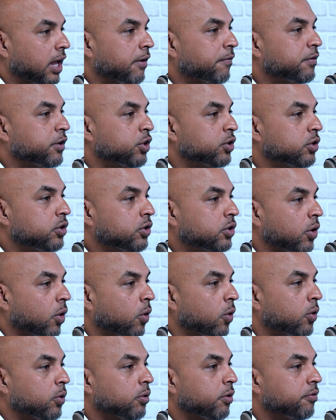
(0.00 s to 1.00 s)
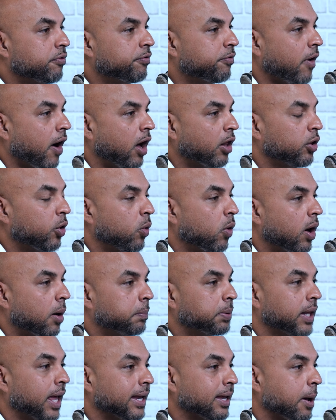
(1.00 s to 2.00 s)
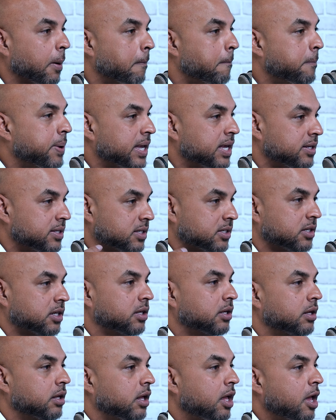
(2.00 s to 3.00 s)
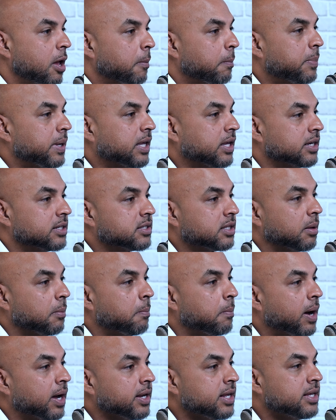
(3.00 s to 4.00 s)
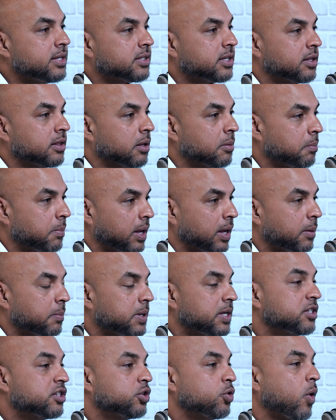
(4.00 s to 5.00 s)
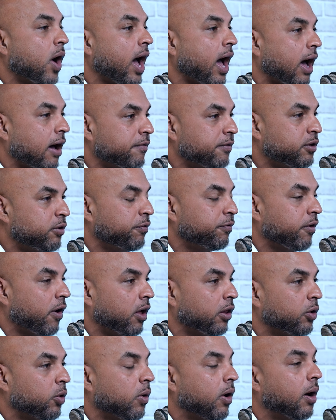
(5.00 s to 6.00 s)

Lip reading: if you don't follow up like a beast. Because the money's in the maybes, you have to follow